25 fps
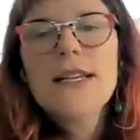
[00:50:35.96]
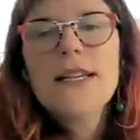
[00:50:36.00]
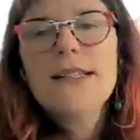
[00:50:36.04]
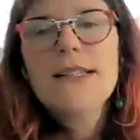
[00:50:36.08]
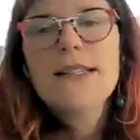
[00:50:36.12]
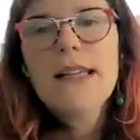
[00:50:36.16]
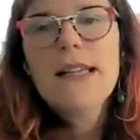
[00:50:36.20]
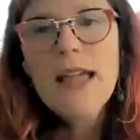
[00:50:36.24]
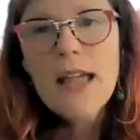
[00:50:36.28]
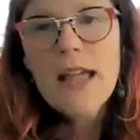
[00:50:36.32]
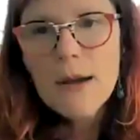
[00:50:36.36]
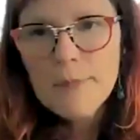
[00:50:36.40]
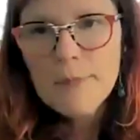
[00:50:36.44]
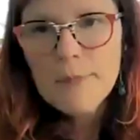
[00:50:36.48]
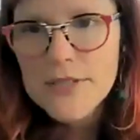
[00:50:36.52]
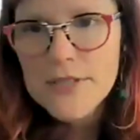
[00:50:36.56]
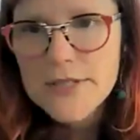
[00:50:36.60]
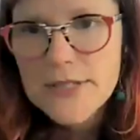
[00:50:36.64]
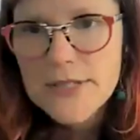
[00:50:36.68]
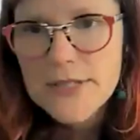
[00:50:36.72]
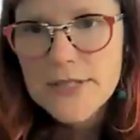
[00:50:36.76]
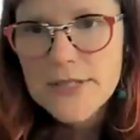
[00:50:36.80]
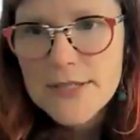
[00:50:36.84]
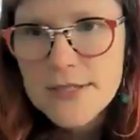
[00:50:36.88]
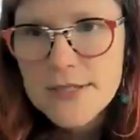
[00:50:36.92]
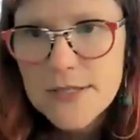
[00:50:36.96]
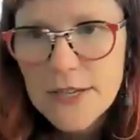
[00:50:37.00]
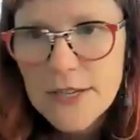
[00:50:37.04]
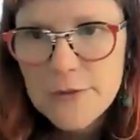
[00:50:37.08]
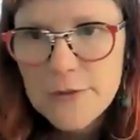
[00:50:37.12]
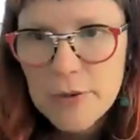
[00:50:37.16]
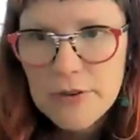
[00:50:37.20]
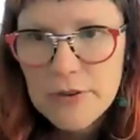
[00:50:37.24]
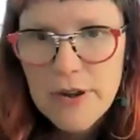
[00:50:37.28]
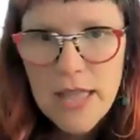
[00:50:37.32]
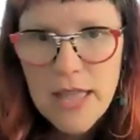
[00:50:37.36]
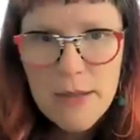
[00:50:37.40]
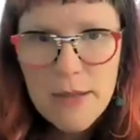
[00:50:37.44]
examples
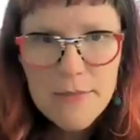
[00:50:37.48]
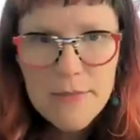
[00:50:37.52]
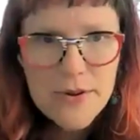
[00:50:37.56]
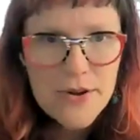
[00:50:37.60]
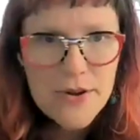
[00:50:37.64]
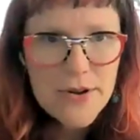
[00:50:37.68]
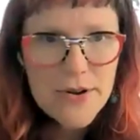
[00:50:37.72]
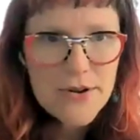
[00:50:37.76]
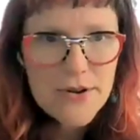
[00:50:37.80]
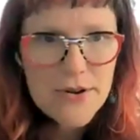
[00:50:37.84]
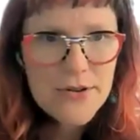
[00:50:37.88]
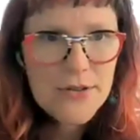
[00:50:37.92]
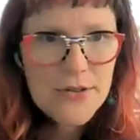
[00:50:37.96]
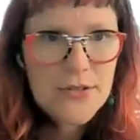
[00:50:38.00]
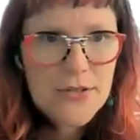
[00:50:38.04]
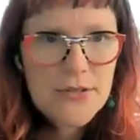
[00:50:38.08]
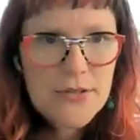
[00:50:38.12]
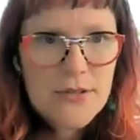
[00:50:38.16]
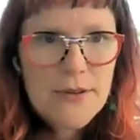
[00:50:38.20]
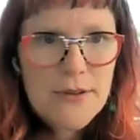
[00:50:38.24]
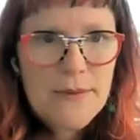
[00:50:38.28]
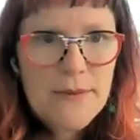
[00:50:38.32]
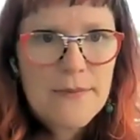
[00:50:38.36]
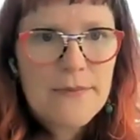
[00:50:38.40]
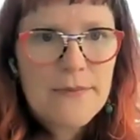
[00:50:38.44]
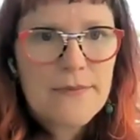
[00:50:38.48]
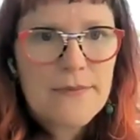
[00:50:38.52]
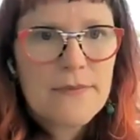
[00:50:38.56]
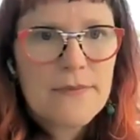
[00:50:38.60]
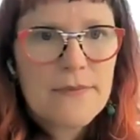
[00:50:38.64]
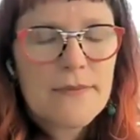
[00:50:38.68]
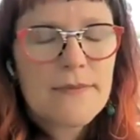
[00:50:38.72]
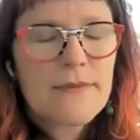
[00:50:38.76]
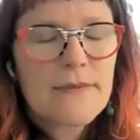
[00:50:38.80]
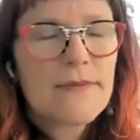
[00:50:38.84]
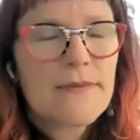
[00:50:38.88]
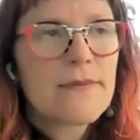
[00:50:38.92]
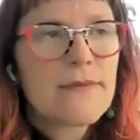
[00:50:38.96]
of parameters.
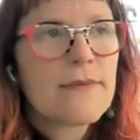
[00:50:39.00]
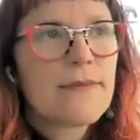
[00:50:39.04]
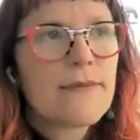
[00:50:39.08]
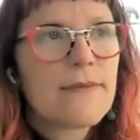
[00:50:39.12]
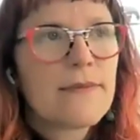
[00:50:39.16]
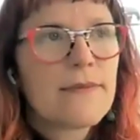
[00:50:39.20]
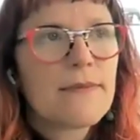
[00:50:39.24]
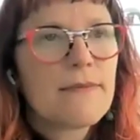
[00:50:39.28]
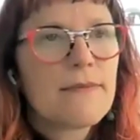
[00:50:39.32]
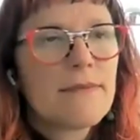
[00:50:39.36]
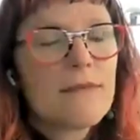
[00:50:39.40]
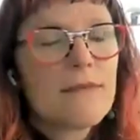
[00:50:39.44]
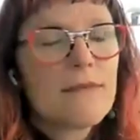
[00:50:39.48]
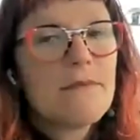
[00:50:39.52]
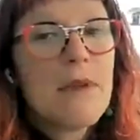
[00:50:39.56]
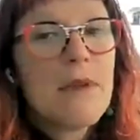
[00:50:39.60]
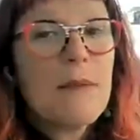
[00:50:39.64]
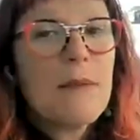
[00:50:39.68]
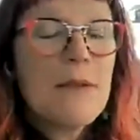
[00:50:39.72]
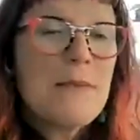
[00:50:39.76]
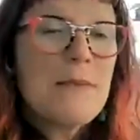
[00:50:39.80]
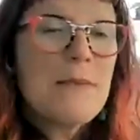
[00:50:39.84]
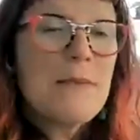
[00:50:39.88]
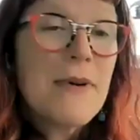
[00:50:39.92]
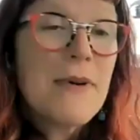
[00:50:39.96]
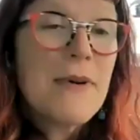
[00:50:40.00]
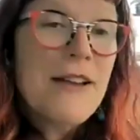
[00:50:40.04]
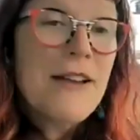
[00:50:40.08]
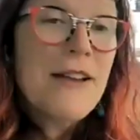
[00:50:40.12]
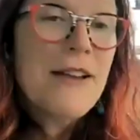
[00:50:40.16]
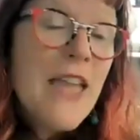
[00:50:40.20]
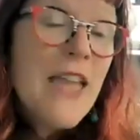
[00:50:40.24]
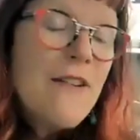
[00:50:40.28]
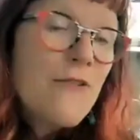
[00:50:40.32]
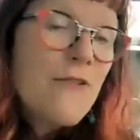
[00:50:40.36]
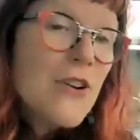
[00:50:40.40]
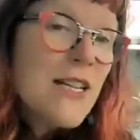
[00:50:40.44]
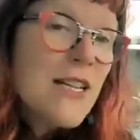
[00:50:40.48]
Maybe my
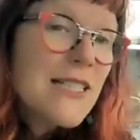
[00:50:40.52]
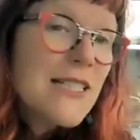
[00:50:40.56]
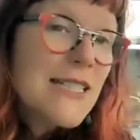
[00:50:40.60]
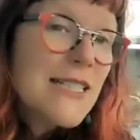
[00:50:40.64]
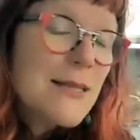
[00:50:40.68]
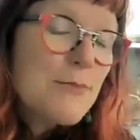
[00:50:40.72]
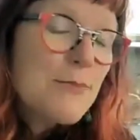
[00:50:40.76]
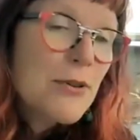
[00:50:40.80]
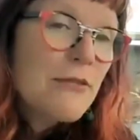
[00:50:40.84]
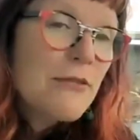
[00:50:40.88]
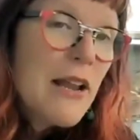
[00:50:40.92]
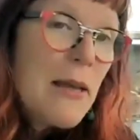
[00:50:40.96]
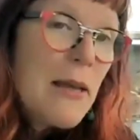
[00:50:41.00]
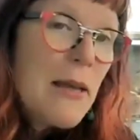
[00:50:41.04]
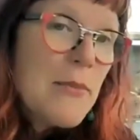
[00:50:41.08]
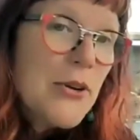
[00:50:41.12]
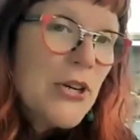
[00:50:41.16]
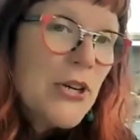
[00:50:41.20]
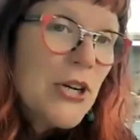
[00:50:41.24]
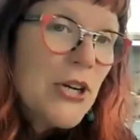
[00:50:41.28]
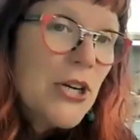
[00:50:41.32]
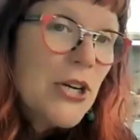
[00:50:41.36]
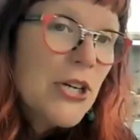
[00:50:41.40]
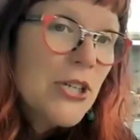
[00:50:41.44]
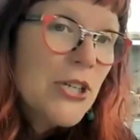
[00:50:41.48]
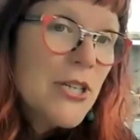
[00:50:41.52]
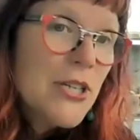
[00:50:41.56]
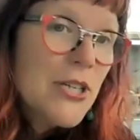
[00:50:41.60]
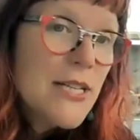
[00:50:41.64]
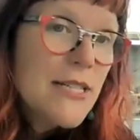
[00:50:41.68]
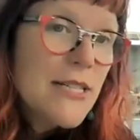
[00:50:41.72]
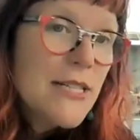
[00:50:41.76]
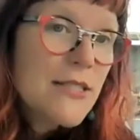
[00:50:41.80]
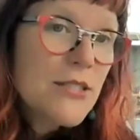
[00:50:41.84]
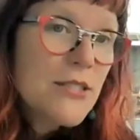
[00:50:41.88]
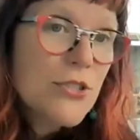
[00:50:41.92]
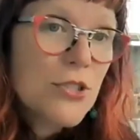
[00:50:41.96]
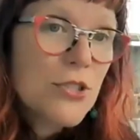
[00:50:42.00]
favorite parameter
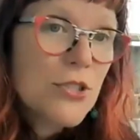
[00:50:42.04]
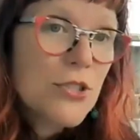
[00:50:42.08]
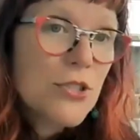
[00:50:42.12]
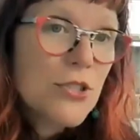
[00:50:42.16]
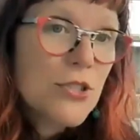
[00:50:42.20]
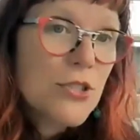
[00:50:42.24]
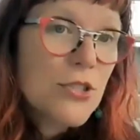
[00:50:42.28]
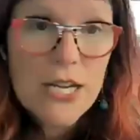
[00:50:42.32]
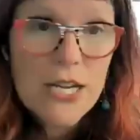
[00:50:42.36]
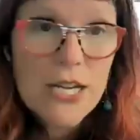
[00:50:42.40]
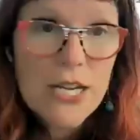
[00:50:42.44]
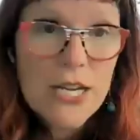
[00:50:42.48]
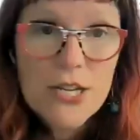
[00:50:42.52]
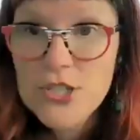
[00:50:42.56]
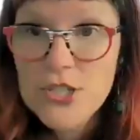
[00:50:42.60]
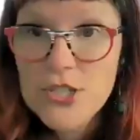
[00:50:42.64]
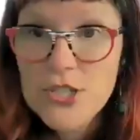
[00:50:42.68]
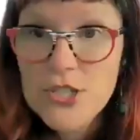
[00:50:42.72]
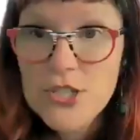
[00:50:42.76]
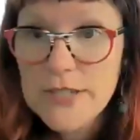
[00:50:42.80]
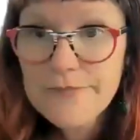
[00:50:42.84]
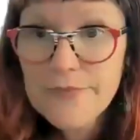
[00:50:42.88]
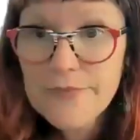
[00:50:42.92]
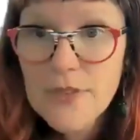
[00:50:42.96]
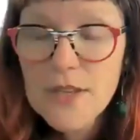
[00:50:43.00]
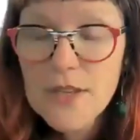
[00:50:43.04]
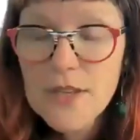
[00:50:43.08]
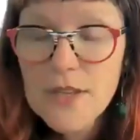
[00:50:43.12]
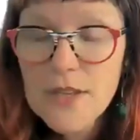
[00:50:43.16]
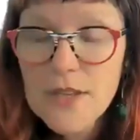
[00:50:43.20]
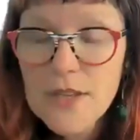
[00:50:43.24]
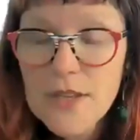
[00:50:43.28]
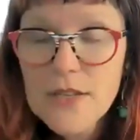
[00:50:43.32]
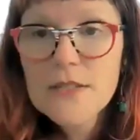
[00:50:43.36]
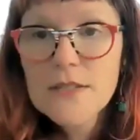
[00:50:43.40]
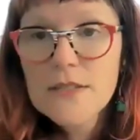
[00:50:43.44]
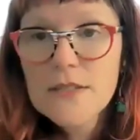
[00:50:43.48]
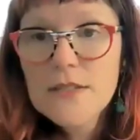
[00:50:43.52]
is duration.
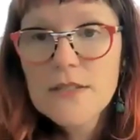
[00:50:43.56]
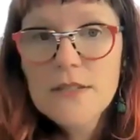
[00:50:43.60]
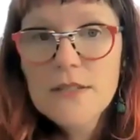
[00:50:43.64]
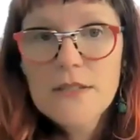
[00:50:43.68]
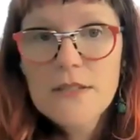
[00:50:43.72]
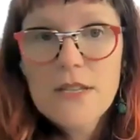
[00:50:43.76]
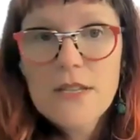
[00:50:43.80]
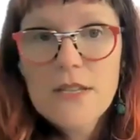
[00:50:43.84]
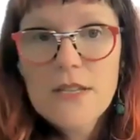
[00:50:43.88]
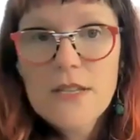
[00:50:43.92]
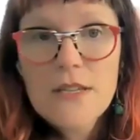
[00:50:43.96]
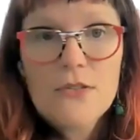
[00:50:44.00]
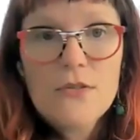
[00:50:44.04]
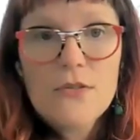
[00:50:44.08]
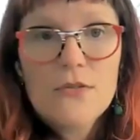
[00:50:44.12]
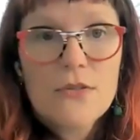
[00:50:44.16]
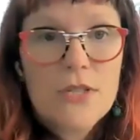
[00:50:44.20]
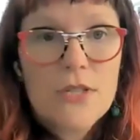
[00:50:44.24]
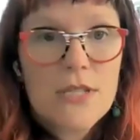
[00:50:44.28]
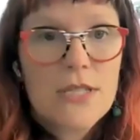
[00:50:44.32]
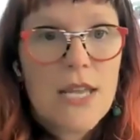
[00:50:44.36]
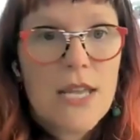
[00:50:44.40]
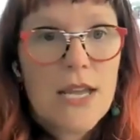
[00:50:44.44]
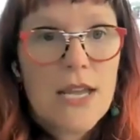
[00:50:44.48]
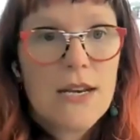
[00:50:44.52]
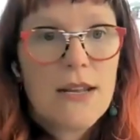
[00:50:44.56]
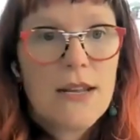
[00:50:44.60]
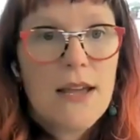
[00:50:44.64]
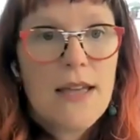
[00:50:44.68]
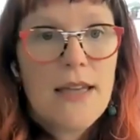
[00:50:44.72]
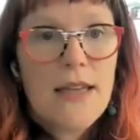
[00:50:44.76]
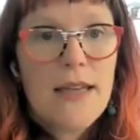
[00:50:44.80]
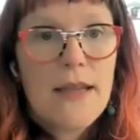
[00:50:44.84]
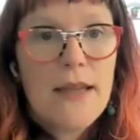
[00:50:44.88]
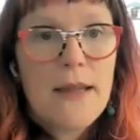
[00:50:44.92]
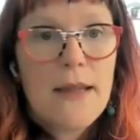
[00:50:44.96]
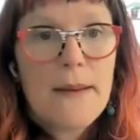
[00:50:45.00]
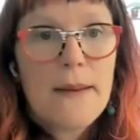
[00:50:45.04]
That you set
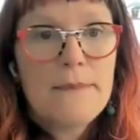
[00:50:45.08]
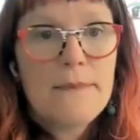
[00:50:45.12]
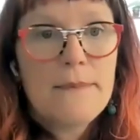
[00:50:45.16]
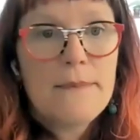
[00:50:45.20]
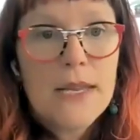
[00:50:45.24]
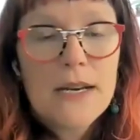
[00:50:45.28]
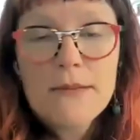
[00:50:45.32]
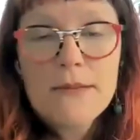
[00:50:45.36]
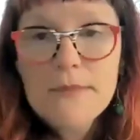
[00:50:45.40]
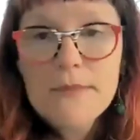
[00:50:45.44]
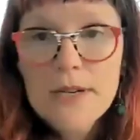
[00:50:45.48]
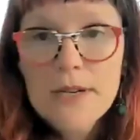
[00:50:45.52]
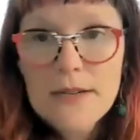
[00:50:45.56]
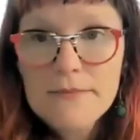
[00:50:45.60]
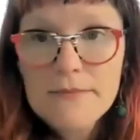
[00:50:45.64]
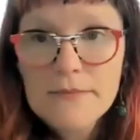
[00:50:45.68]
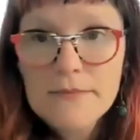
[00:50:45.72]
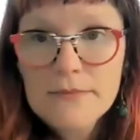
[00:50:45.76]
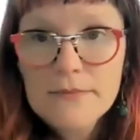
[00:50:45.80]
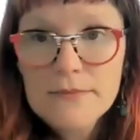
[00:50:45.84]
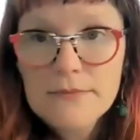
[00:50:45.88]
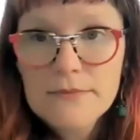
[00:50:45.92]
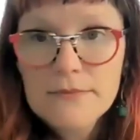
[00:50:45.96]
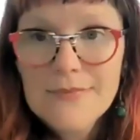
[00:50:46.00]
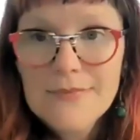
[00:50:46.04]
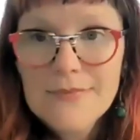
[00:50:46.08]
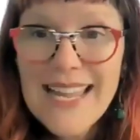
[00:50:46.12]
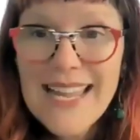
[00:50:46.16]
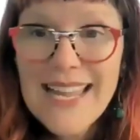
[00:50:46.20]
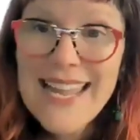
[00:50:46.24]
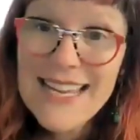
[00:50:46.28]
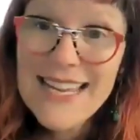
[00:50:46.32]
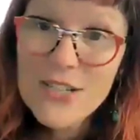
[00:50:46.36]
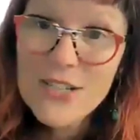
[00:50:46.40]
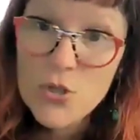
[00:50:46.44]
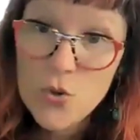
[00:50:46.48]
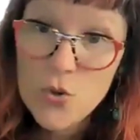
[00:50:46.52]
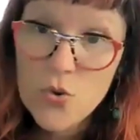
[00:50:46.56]
a minimum
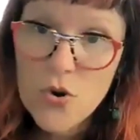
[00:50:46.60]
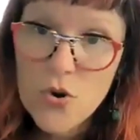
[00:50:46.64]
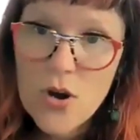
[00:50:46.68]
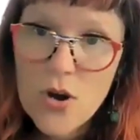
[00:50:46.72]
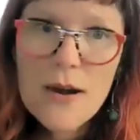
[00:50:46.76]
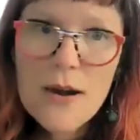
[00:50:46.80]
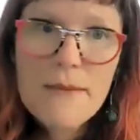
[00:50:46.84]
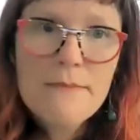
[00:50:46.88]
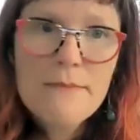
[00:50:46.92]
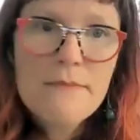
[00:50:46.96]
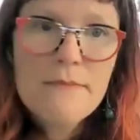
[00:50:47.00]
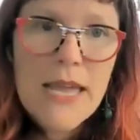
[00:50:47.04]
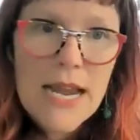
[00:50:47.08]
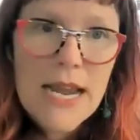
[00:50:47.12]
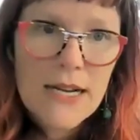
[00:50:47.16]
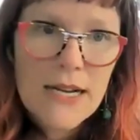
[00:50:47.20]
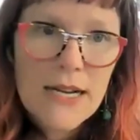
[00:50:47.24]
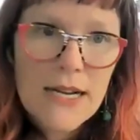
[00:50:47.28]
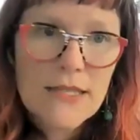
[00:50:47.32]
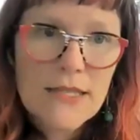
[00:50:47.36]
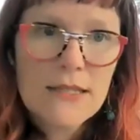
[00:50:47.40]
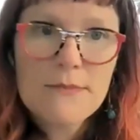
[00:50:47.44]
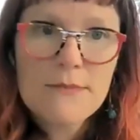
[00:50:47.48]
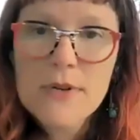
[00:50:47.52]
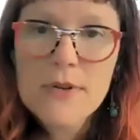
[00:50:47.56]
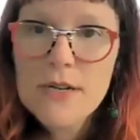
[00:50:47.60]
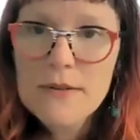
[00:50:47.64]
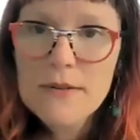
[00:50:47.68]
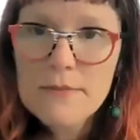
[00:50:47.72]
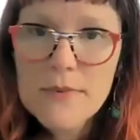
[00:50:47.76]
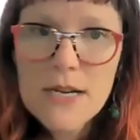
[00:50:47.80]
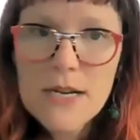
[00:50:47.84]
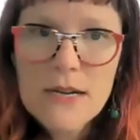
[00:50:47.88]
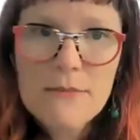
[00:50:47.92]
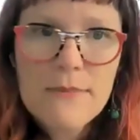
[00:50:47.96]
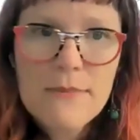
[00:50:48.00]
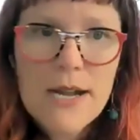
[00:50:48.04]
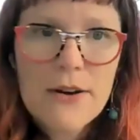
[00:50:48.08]
and or maximum
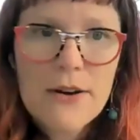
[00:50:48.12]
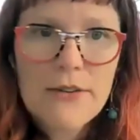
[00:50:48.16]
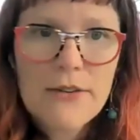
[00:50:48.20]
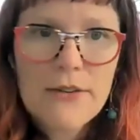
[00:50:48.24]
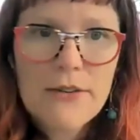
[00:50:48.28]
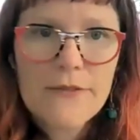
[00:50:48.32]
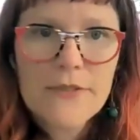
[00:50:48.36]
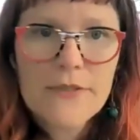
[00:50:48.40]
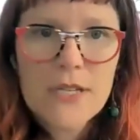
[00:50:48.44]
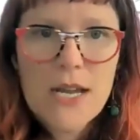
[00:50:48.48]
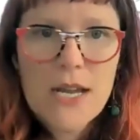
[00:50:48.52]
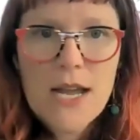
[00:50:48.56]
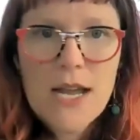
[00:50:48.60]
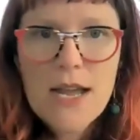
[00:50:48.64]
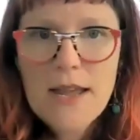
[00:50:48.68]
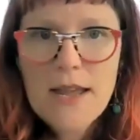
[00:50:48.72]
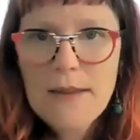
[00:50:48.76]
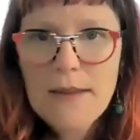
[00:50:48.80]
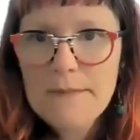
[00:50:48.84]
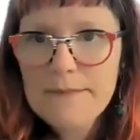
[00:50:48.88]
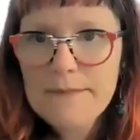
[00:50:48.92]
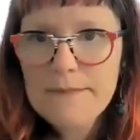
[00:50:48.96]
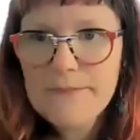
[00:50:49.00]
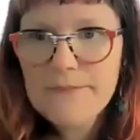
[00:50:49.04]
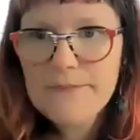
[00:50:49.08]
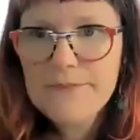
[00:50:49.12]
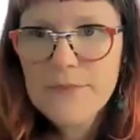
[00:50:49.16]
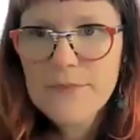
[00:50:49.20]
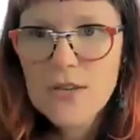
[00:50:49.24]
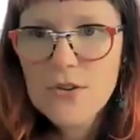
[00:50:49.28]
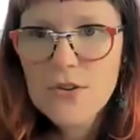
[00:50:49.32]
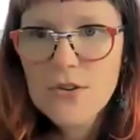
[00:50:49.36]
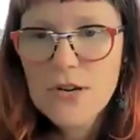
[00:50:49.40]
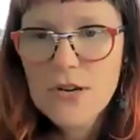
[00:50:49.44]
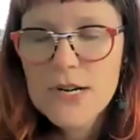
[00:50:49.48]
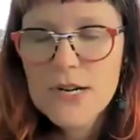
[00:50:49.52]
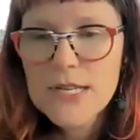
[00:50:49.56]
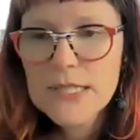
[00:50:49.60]
amount of time that
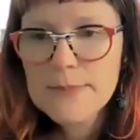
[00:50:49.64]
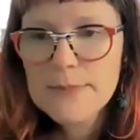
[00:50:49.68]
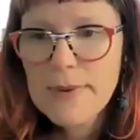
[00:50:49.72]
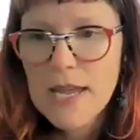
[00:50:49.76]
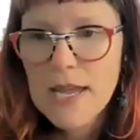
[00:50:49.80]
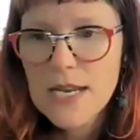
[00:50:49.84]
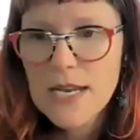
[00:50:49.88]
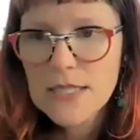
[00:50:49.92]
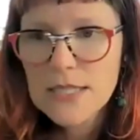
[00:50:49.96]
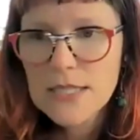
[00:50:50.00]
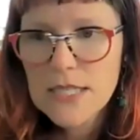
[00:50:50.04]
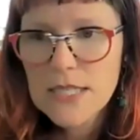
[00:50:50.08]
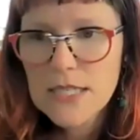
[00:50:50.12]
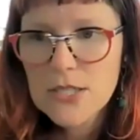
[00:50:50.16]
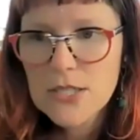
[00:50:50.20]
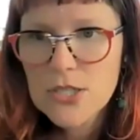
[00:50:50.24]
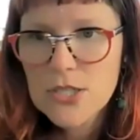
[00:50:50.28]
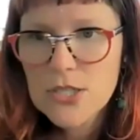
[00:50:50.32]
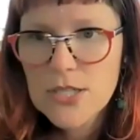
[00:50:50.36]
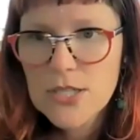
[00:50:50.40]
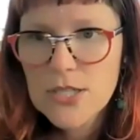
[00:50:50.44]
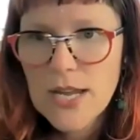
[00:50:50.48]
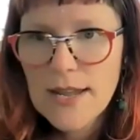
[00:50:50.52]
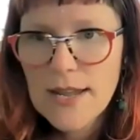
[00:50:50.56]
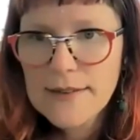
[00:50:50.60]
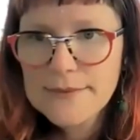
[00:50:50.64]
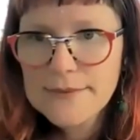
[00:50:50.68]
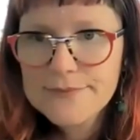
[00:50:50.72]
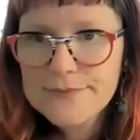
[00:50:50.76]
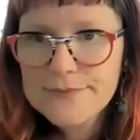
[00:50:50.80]
you're going to spend each day.